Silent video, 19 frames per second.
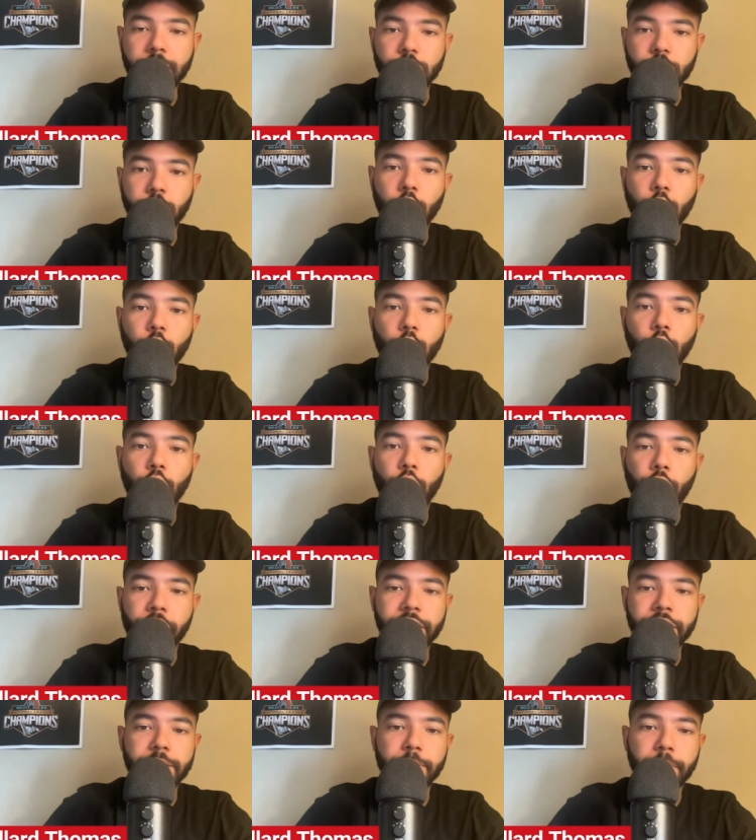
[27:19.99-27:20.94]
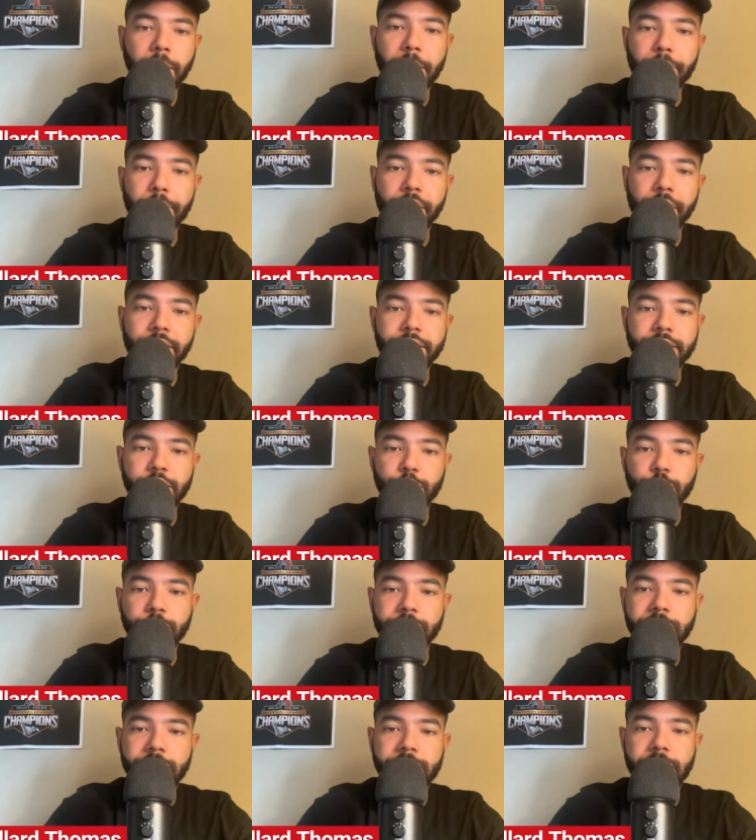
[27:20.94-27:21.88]
So this might be a
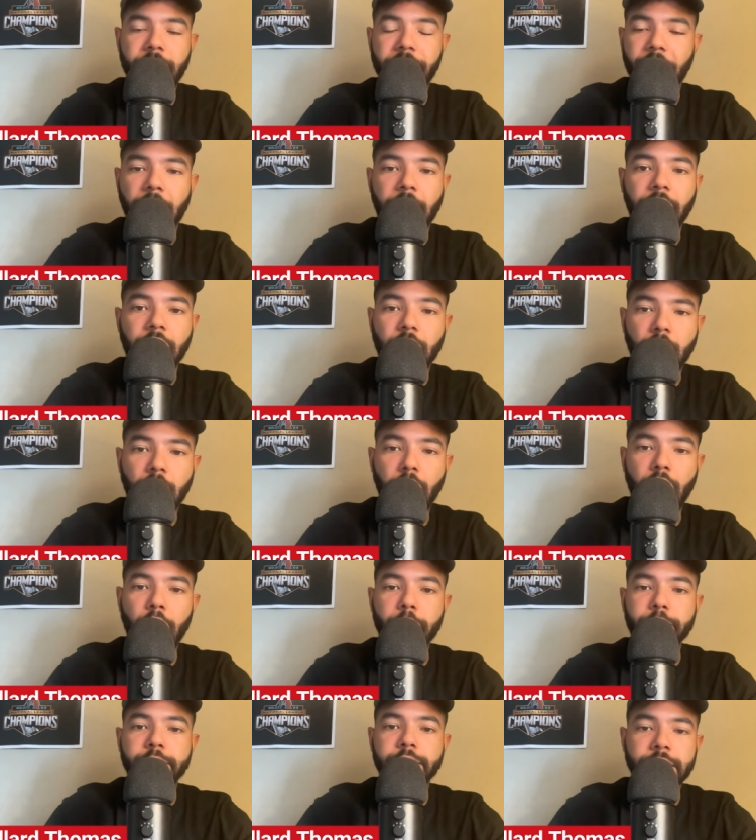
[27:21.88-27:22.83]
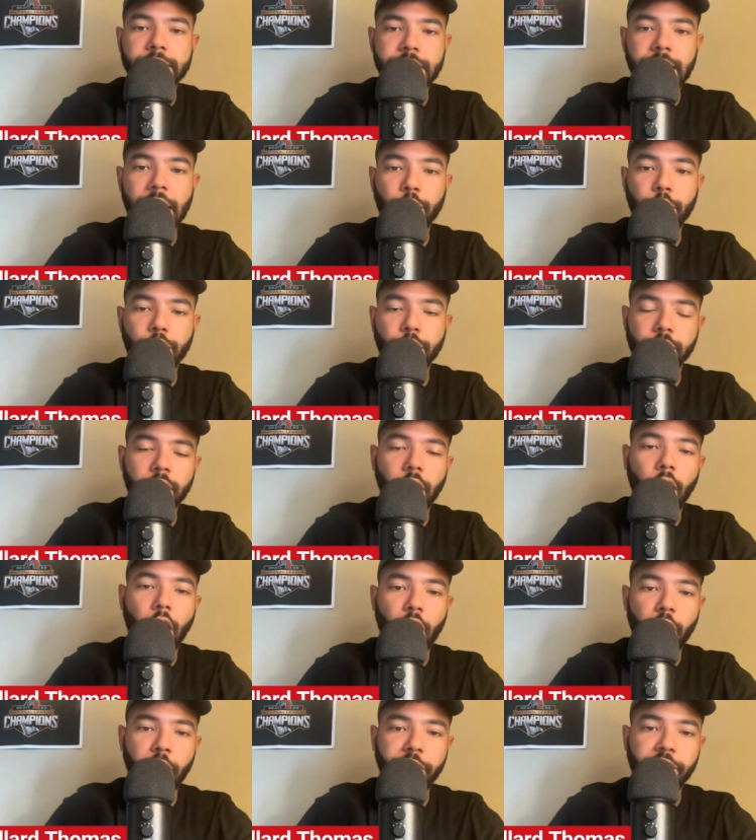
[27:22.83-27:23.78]
series that comes down to the
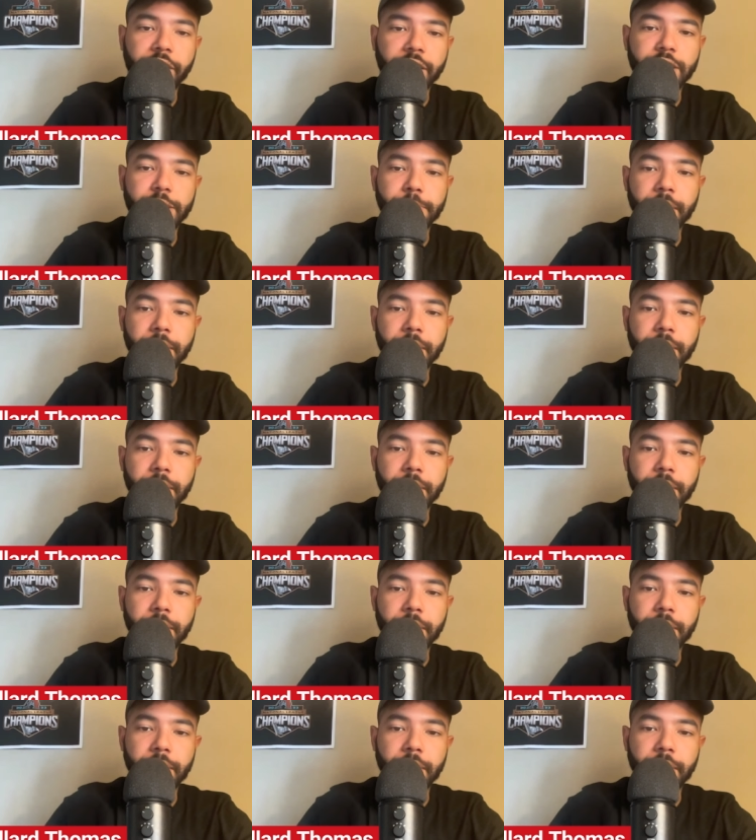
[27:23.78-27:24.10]
offense,